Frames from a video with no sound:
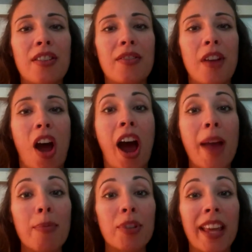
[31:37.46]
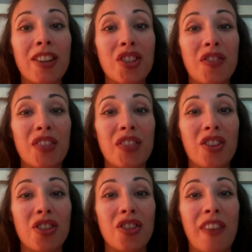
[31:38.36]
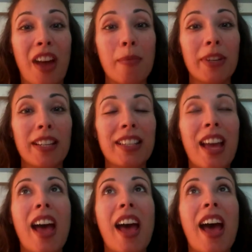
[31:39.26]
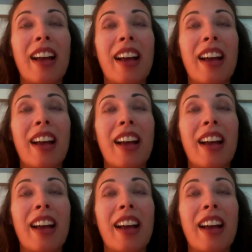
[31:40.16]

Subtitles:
the high percentage of dysfunctional families,